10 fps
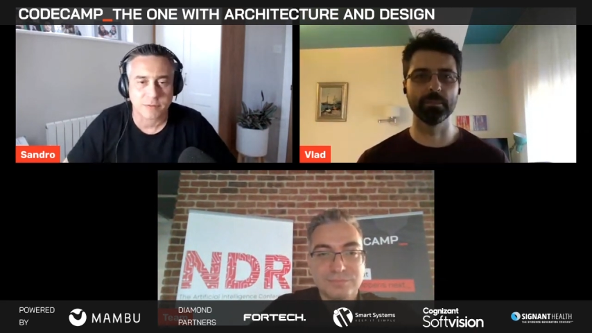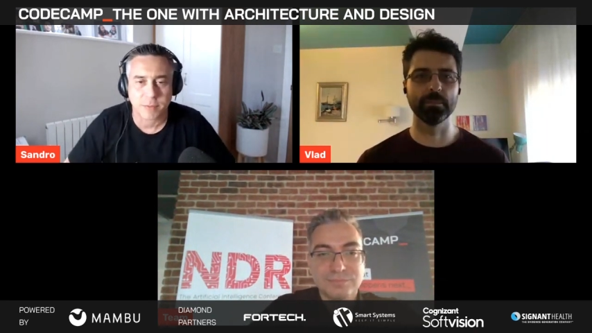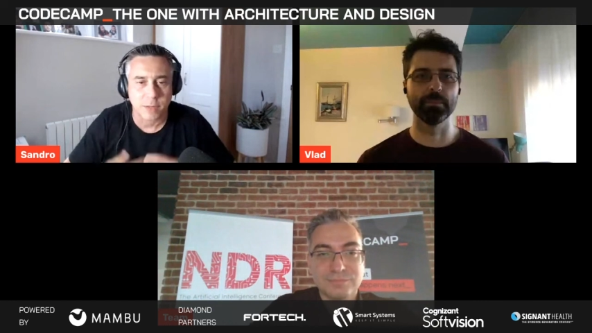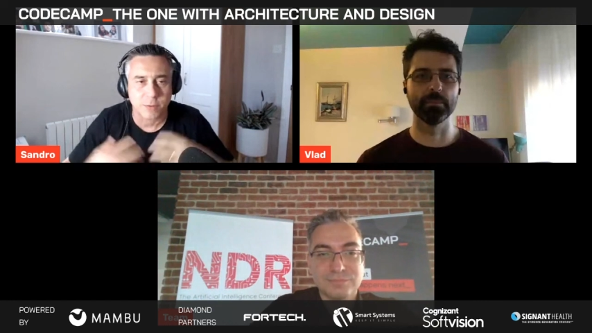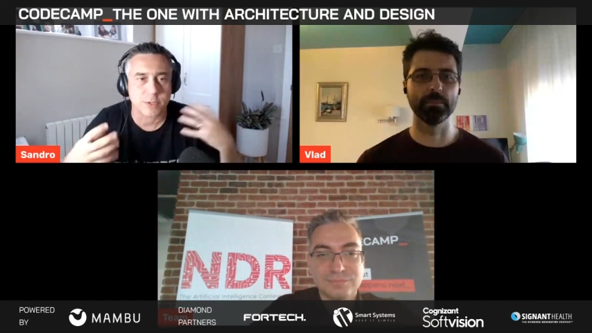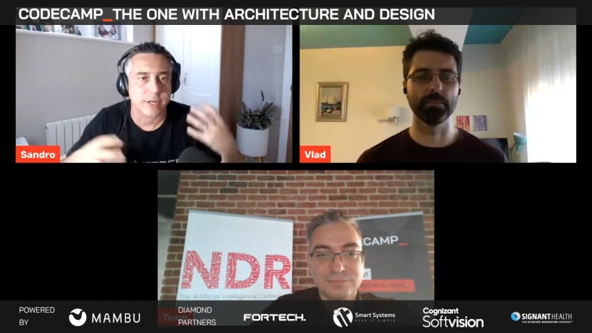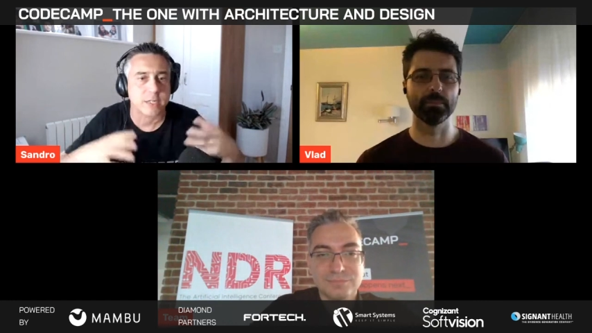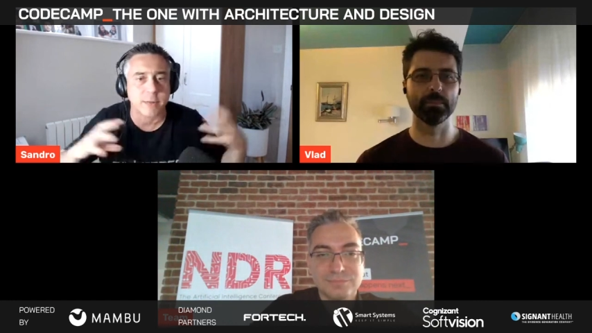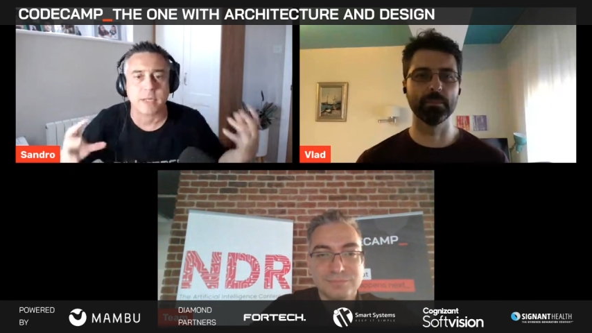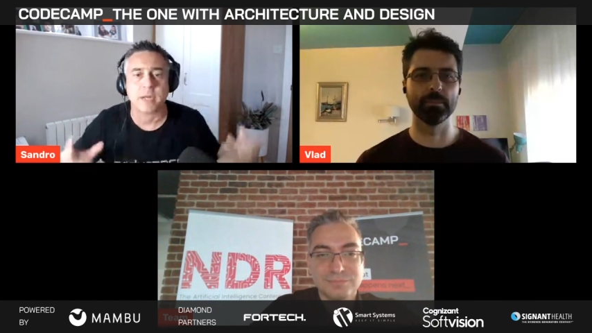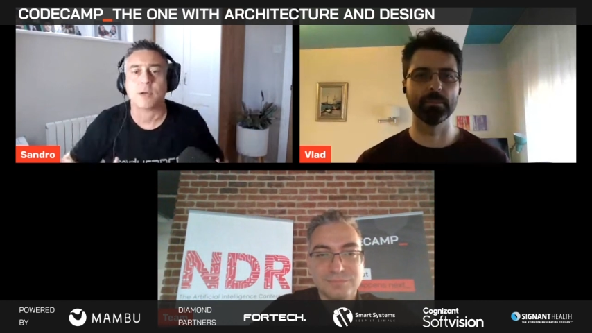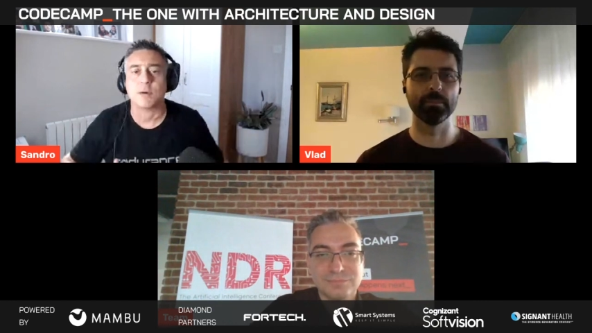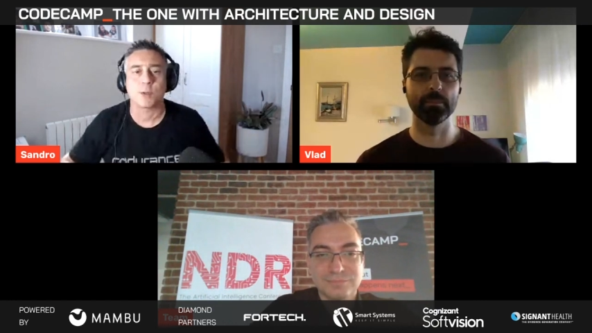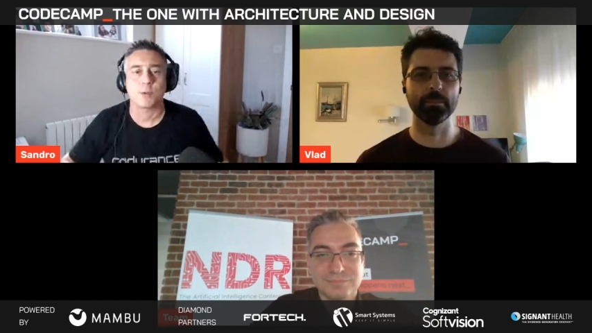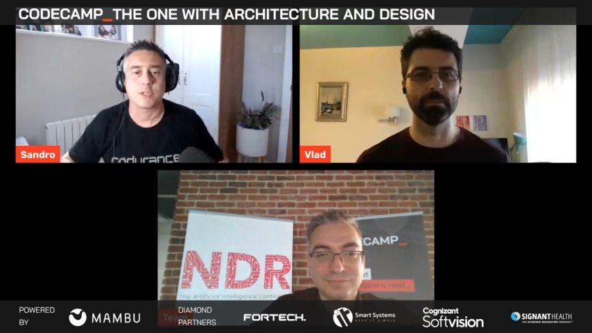Speaker 1: But I was not expecting any
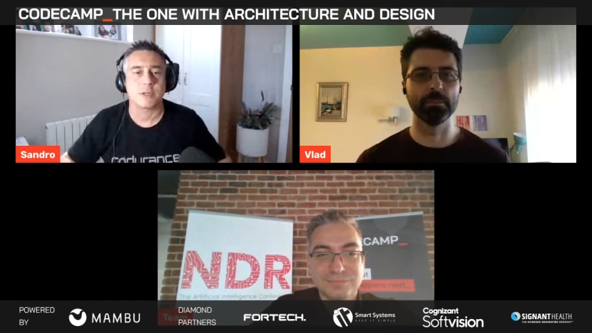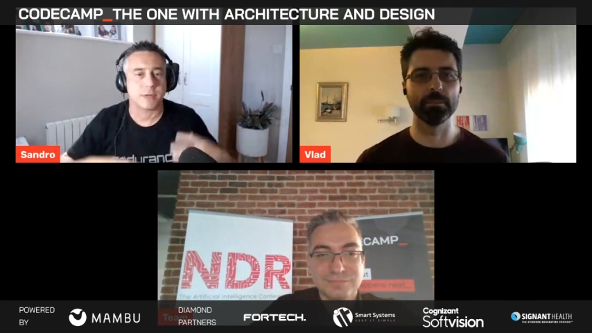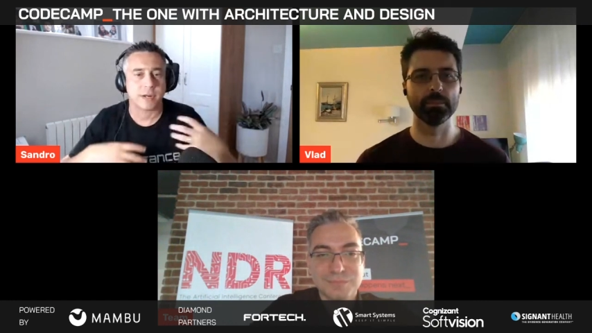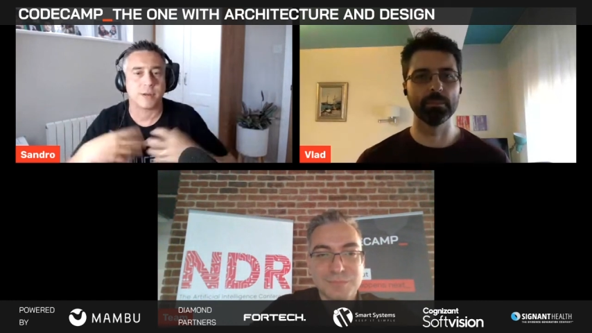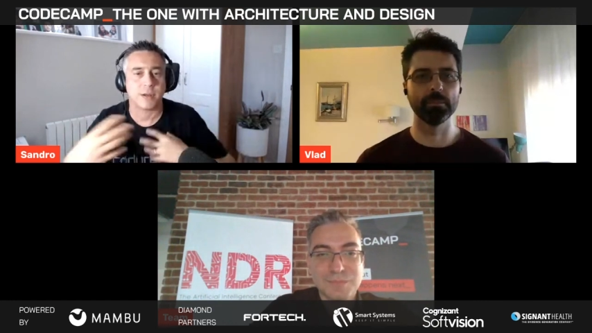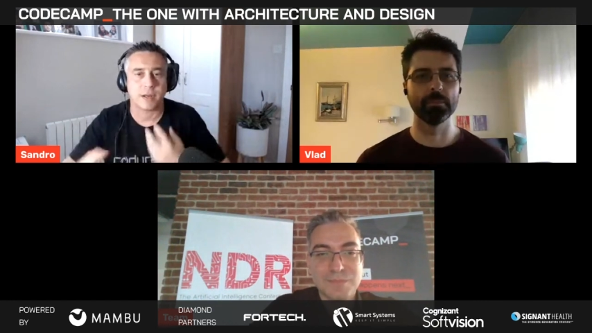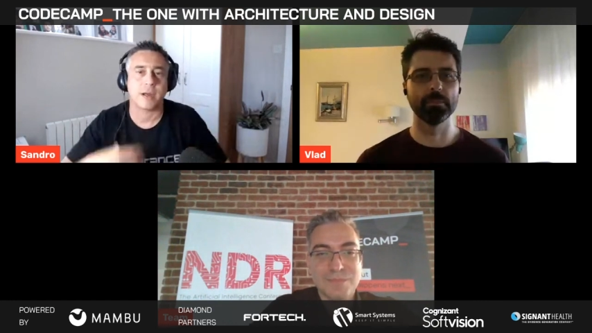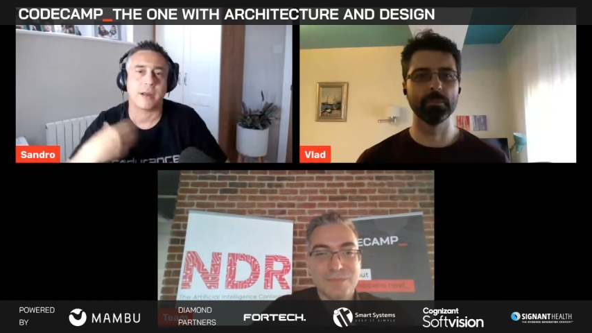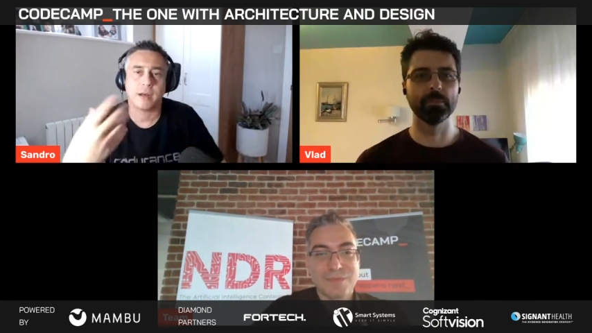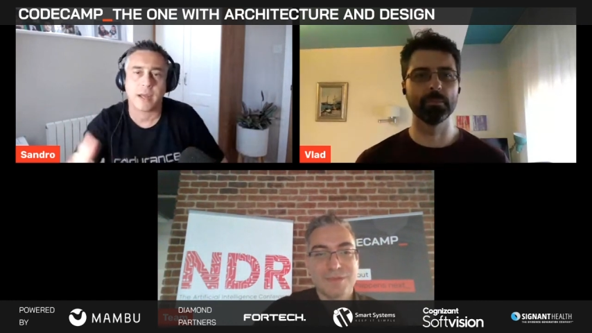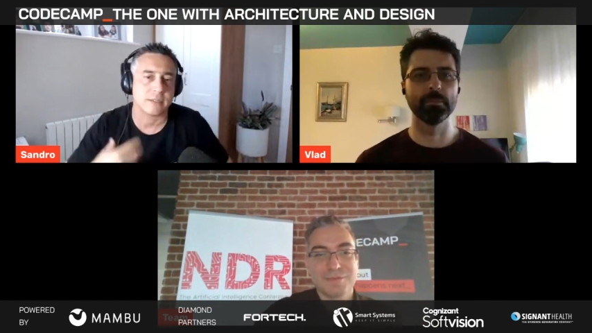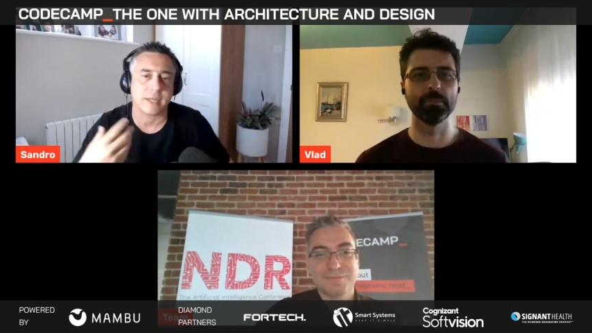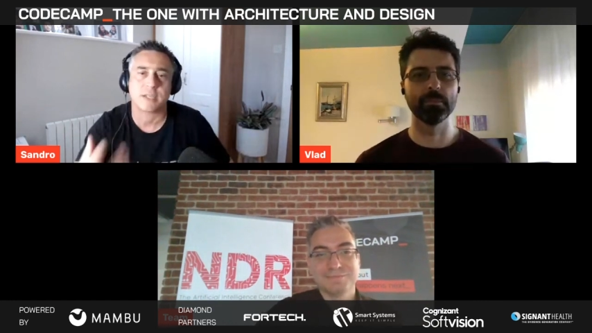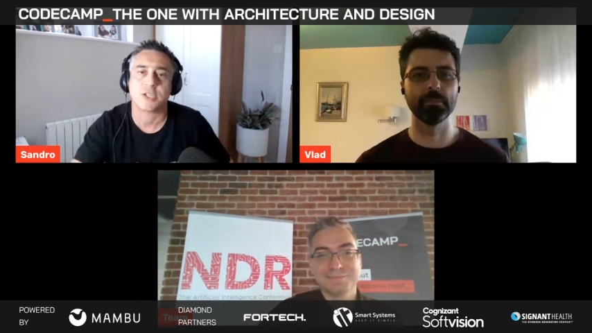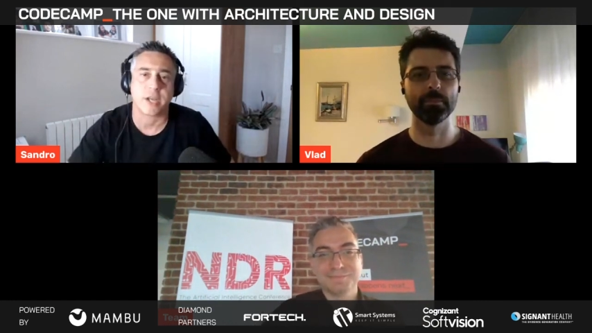conclusion, but I, I liked
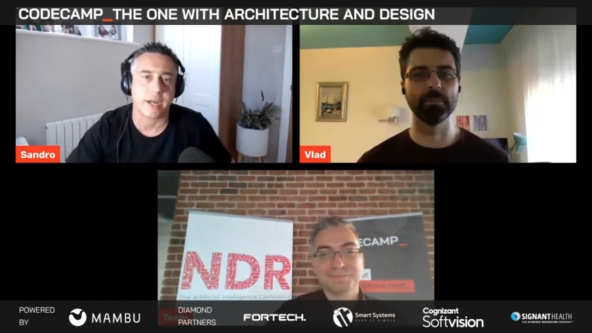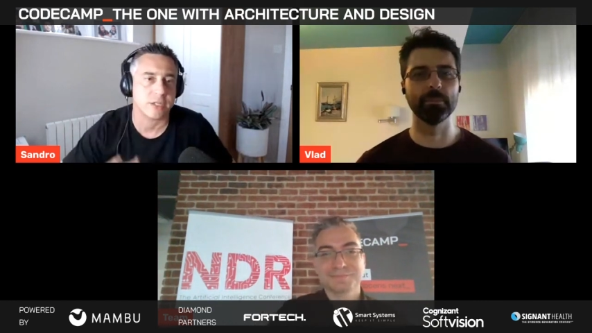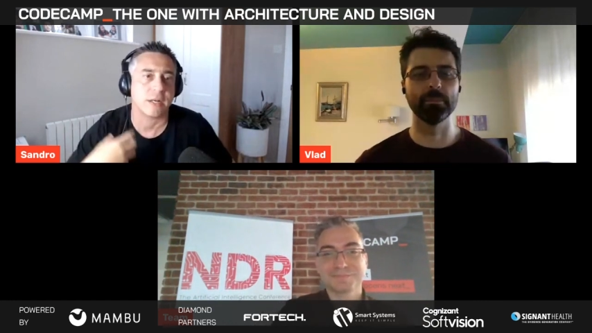the exchange. I